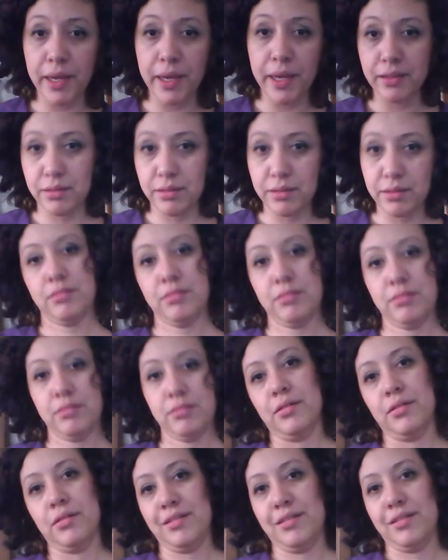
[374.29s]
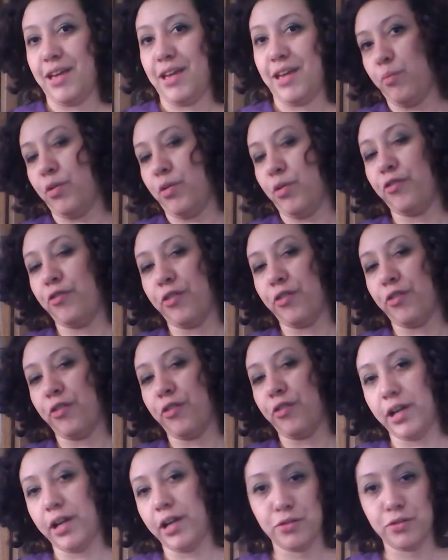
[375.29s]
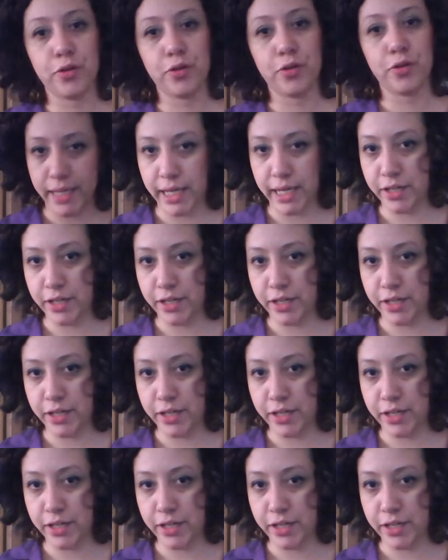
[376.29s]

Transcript: paint, I'm referring to, of course,